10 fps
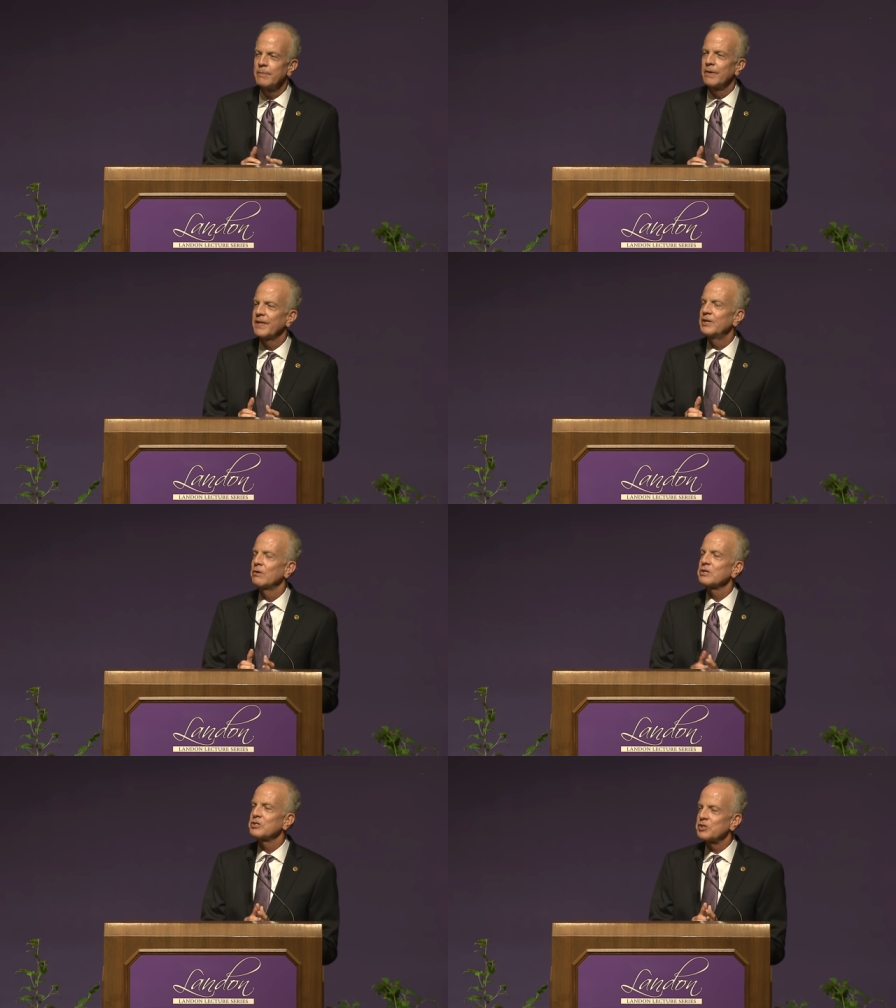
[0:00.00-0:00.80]
but they
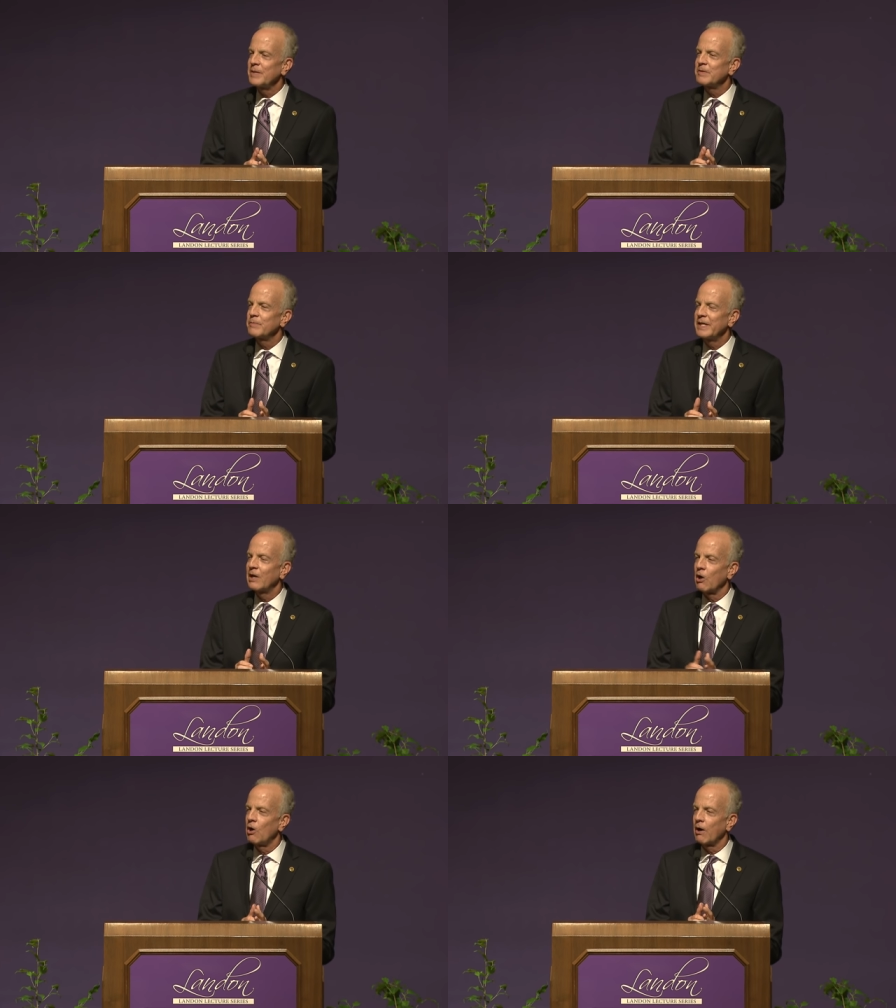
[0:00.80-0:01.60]
don't seem to be
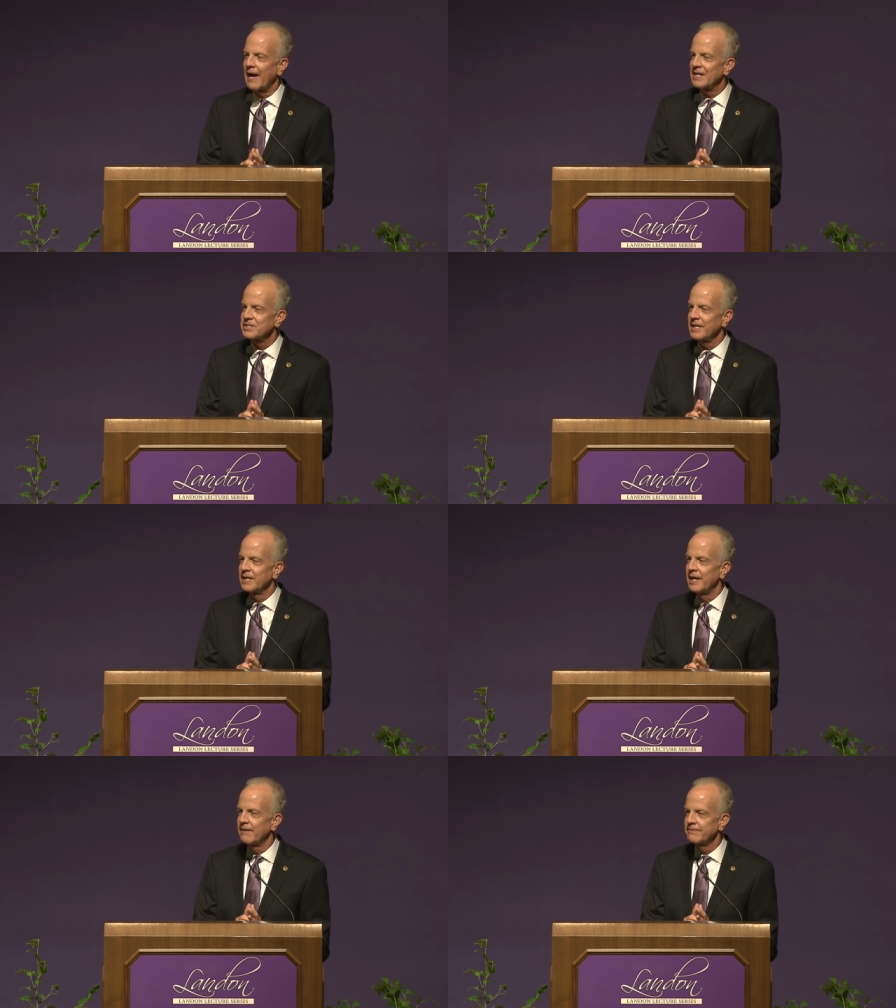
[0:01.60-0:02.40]
long lasting
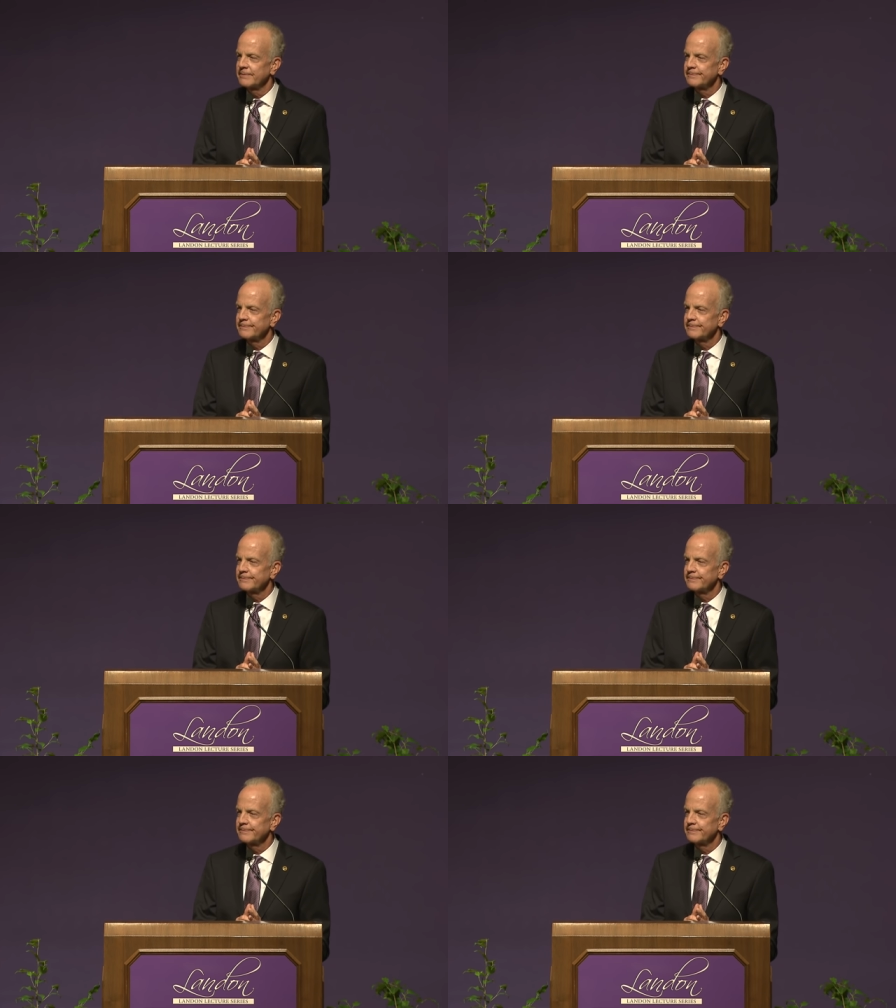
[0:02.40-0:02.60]
enough.